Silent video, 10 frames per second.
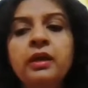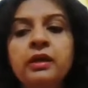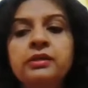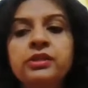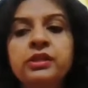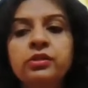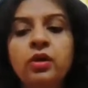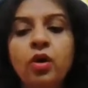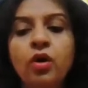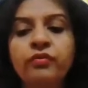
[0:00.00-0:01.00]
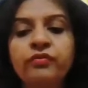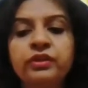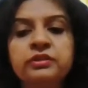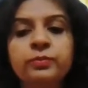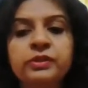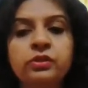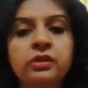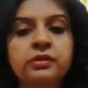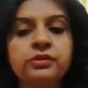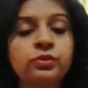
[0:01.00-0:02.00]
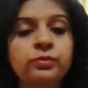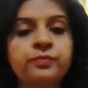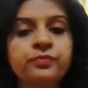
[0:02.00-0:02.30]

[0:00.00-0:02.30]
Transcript: content of this particular tube.